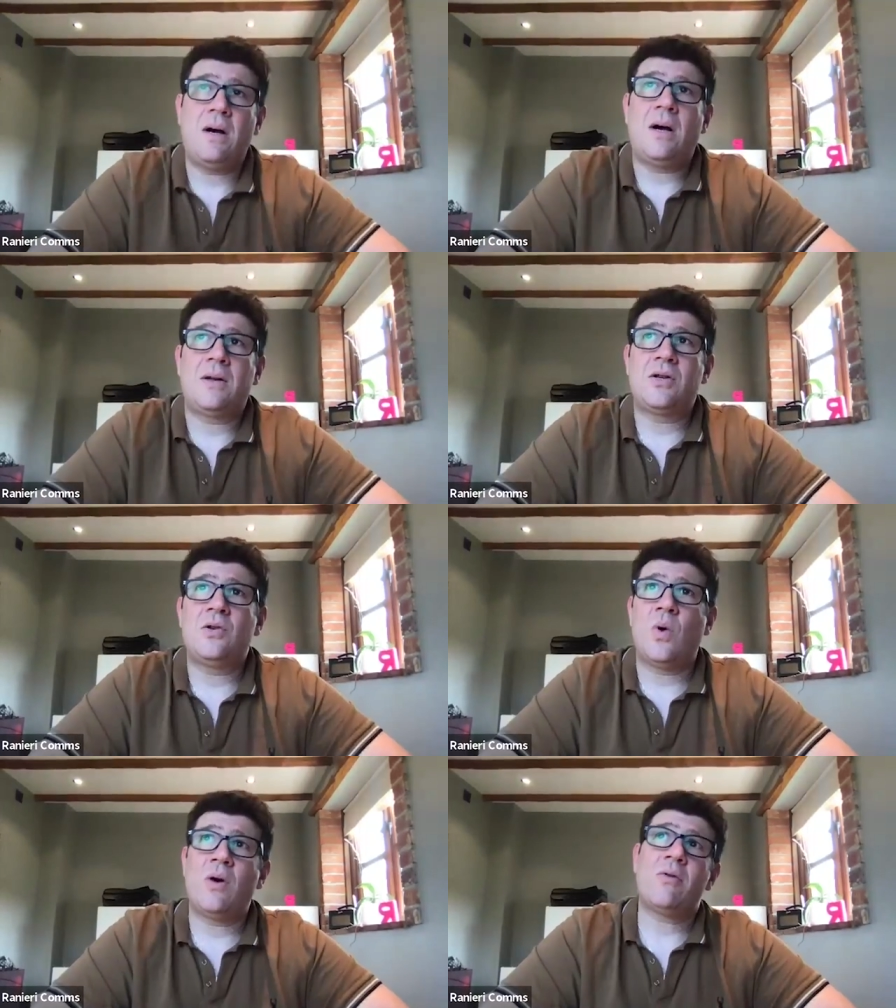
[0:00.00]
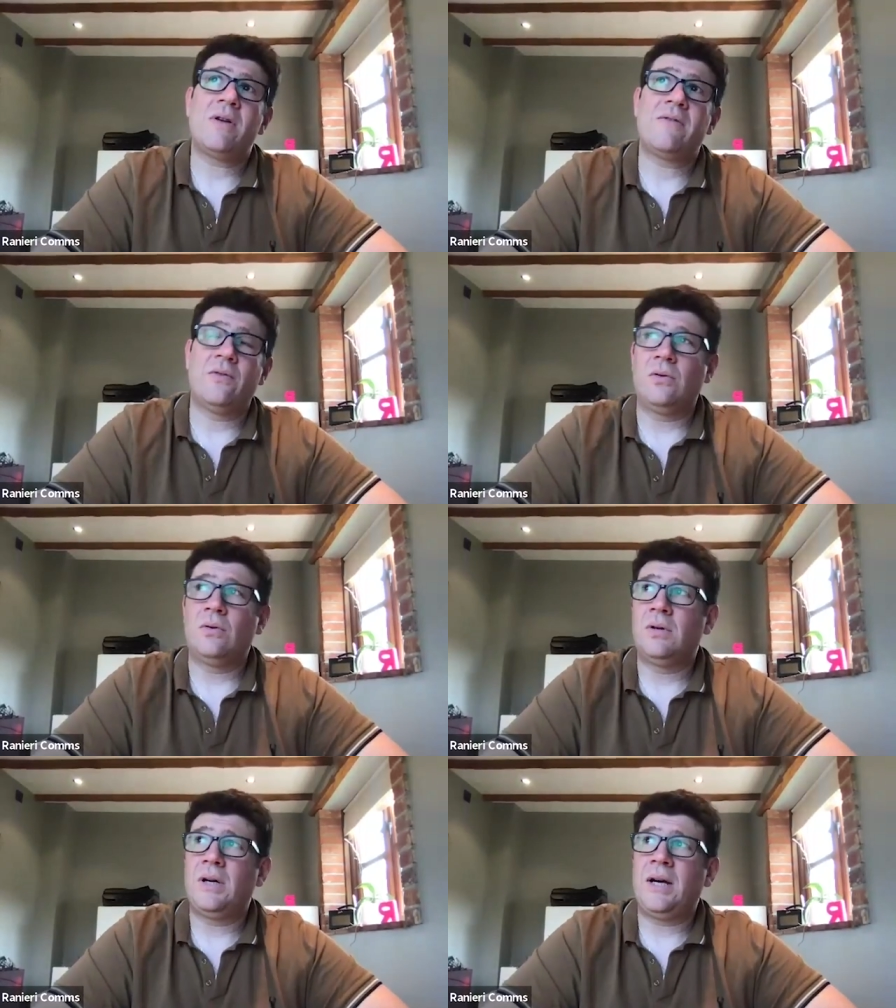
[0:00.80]
I do worry
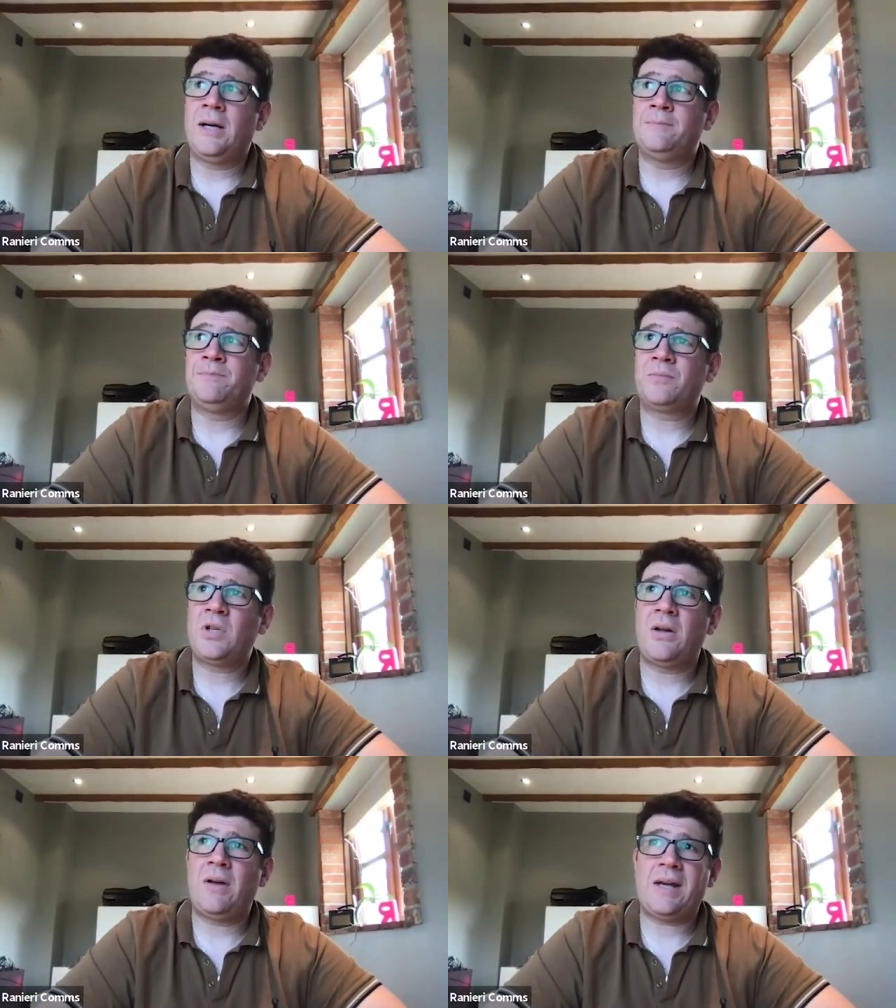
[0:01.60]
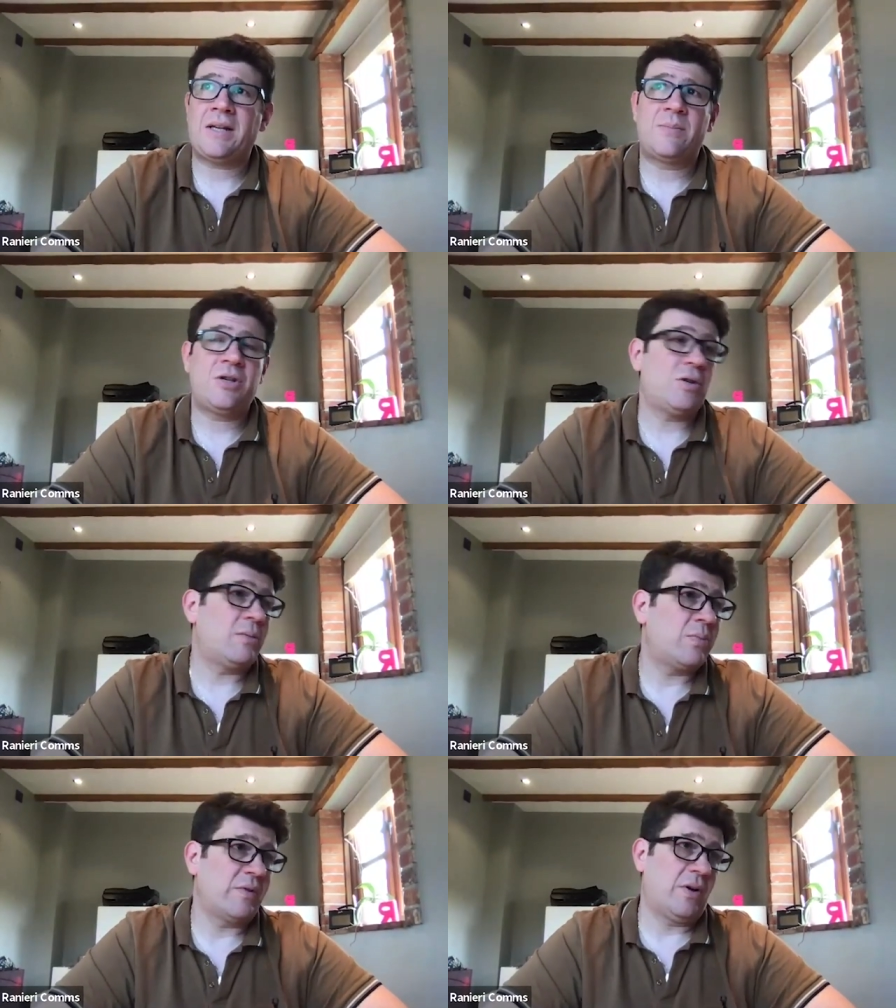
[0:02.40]
for um, you know
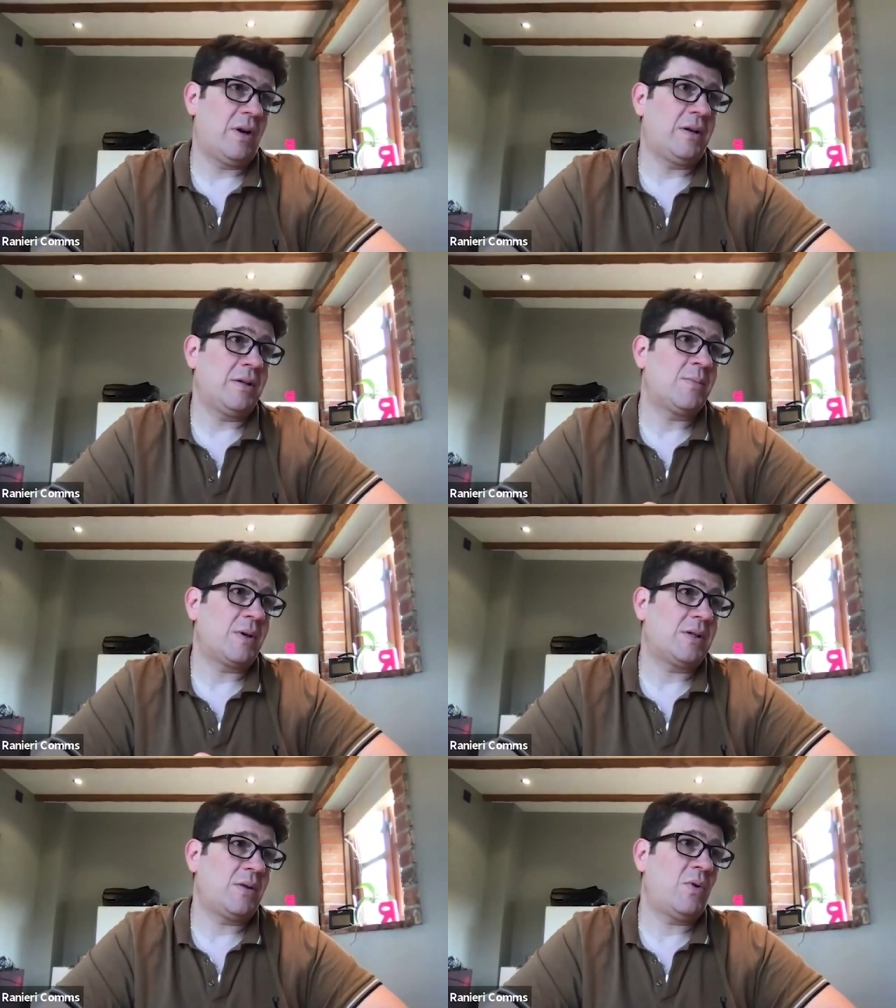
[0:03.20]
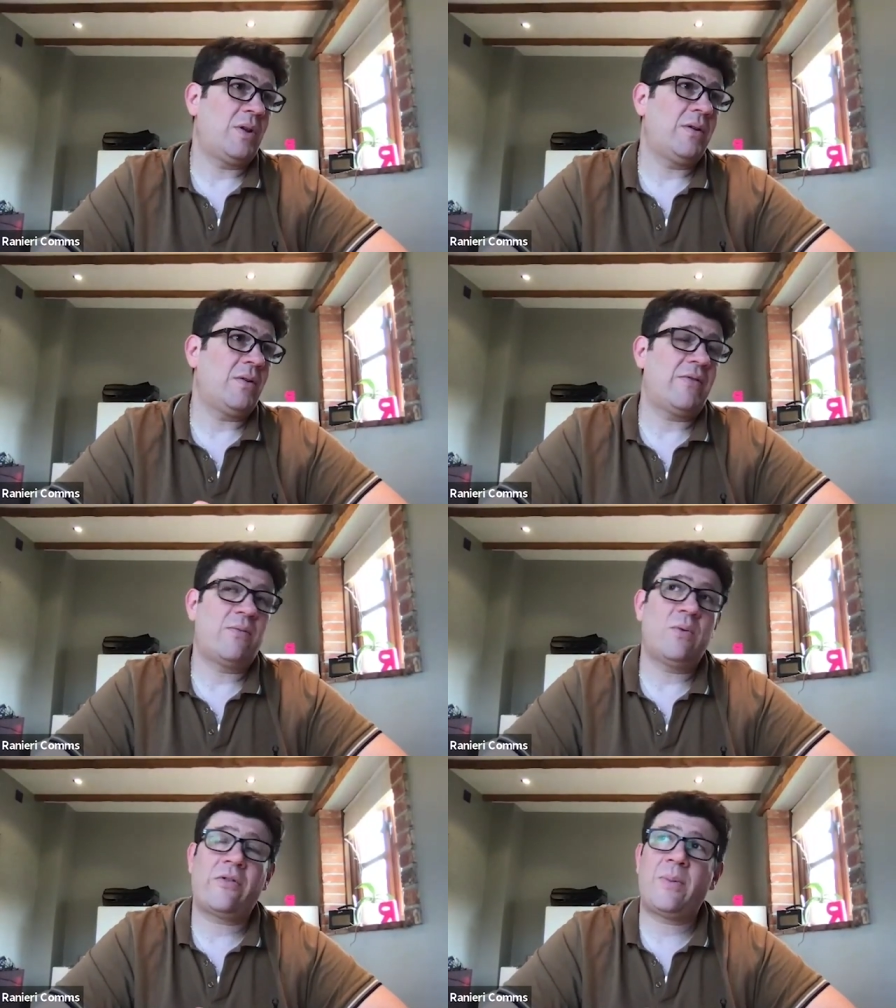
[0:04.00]
exhibition providers because I wonder if
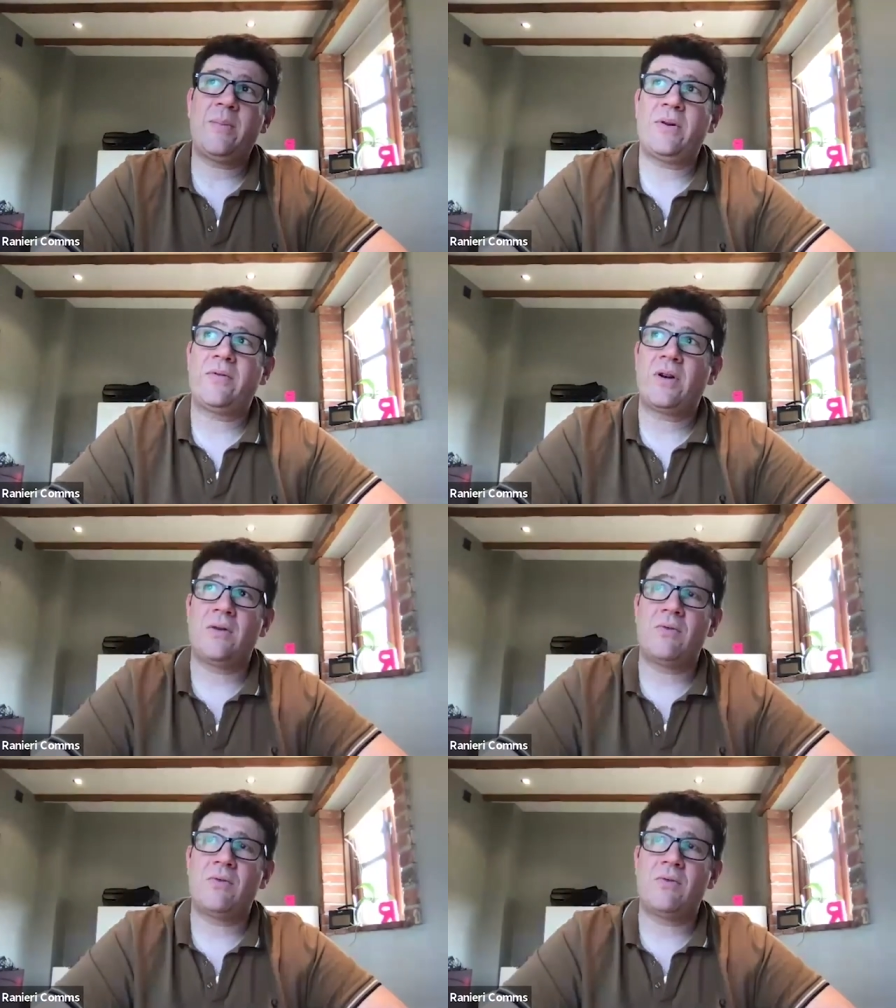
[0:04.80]
once people have kind of